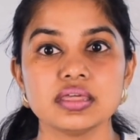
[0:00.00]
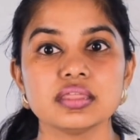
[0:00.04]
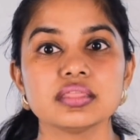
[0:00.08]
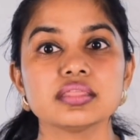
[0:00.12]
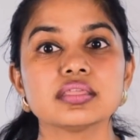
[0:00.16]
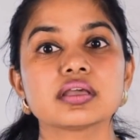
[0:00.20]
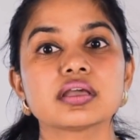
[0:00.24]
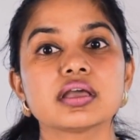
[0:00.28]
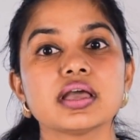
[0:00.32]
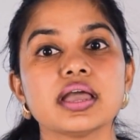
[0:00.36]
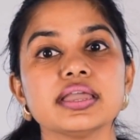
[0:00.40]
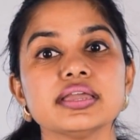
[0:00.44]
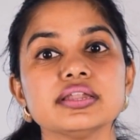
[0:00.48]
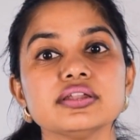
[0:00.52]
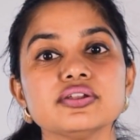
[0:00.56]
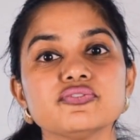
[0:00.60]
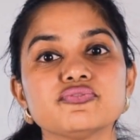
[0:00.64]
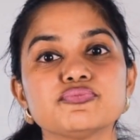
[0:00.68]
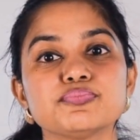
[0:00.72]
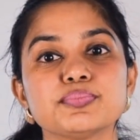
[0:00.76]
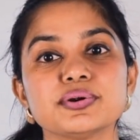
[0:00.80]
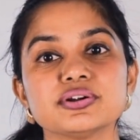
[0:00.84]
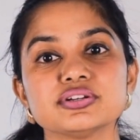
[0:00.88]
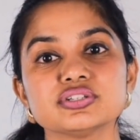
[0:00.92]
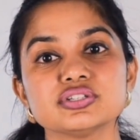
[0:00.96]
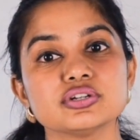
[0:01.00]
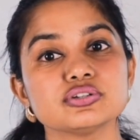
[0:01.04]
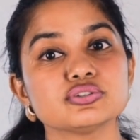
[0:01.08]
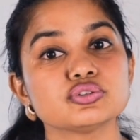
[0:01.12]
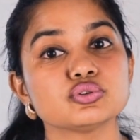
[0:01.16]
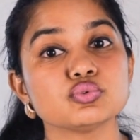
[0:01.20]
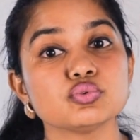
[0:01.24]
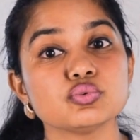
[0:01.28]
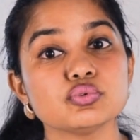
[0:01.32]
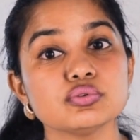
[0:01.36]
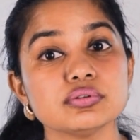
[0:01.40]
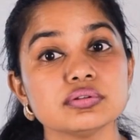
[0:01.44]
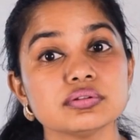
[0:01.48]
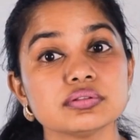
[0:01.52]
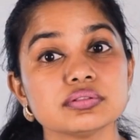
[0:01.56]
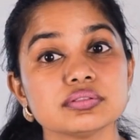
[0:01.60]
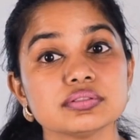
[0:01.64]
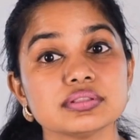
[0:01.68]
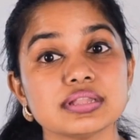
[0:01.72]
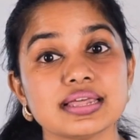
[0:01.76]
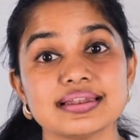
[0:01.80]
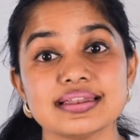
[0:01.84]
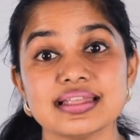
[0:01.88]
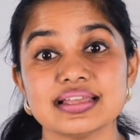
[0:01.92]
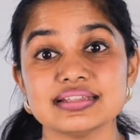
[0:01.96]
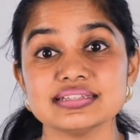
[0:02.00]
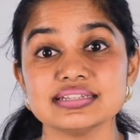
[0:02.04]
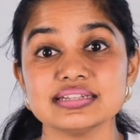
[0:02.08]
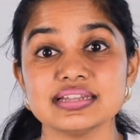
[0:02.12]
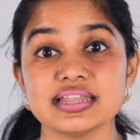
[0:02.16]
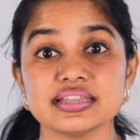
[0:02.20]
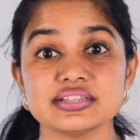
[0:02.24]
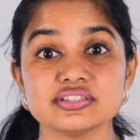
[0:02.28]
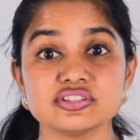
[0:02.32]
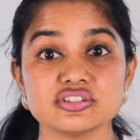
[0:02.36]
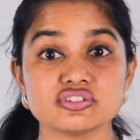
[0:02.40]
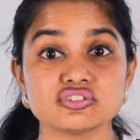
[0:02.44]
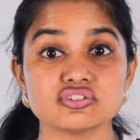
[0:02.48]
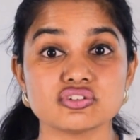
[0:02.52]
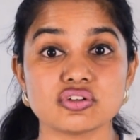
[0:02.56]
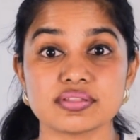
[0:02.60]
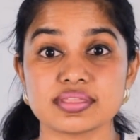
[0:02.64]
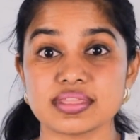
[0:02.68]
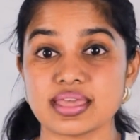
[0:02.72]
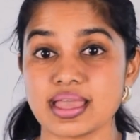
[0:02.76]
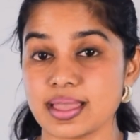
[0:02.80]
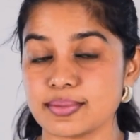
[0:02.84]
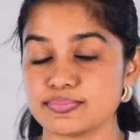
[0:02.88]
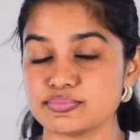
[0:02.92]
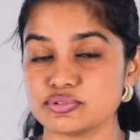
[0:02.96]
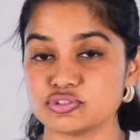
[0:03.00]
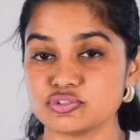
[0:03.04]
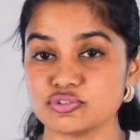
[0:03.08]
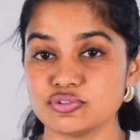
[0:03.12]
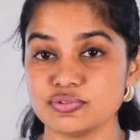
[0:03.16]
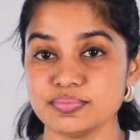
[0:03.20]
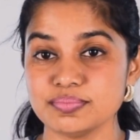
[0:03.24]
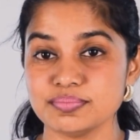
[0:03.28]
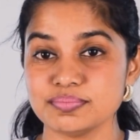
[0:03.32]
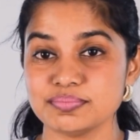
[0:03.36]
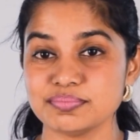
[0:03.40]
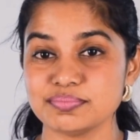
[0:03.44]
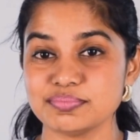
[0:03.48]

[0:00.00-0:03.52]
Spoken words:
The kind of personal tool that doesn't exist on the App Store